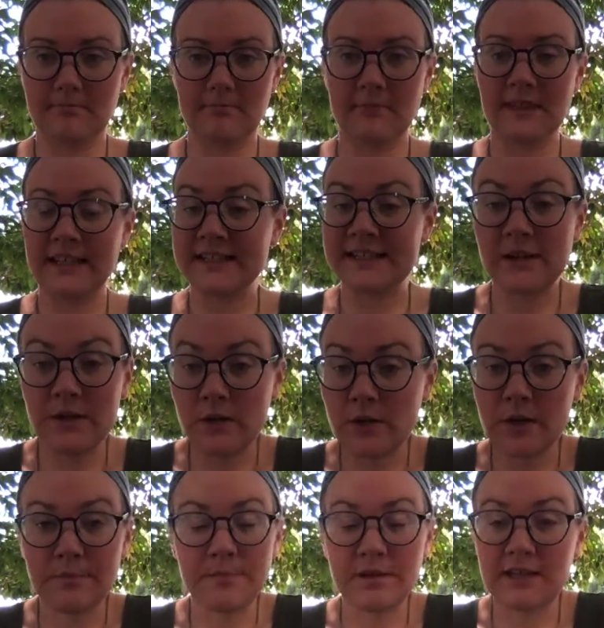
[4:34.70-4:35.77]
That's how you
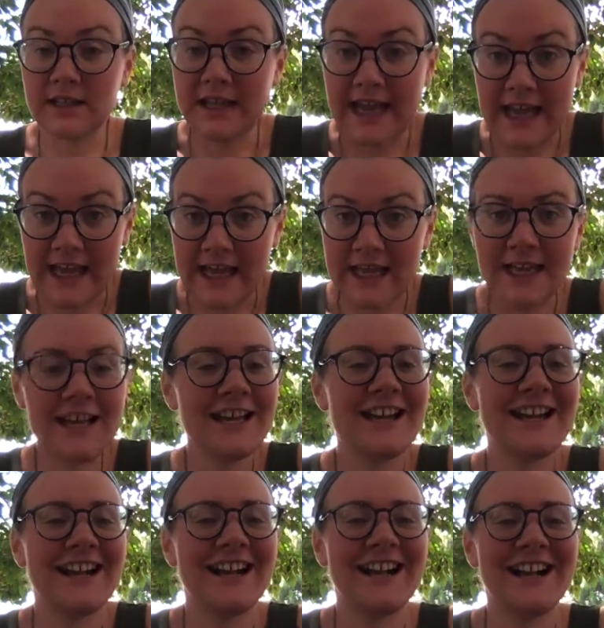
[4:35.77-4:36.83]
can play
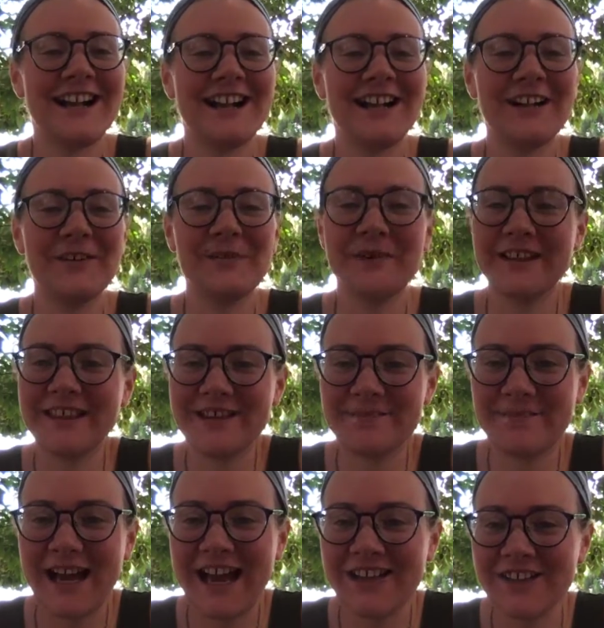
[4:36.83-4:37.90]
with
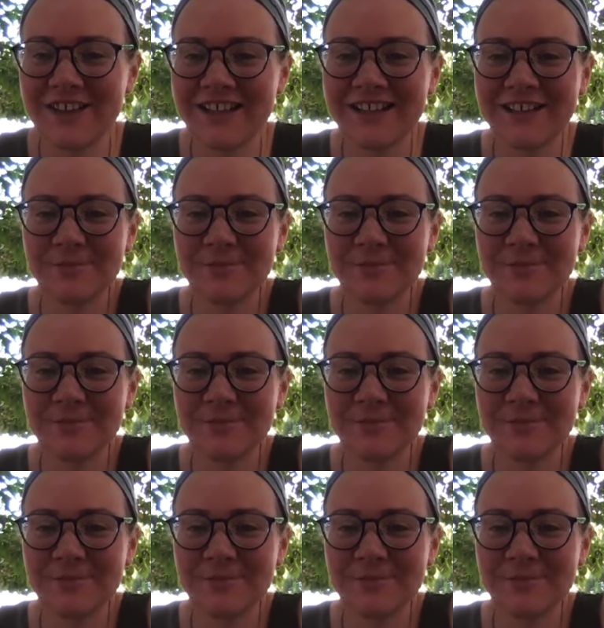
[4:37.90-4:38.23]
compassion,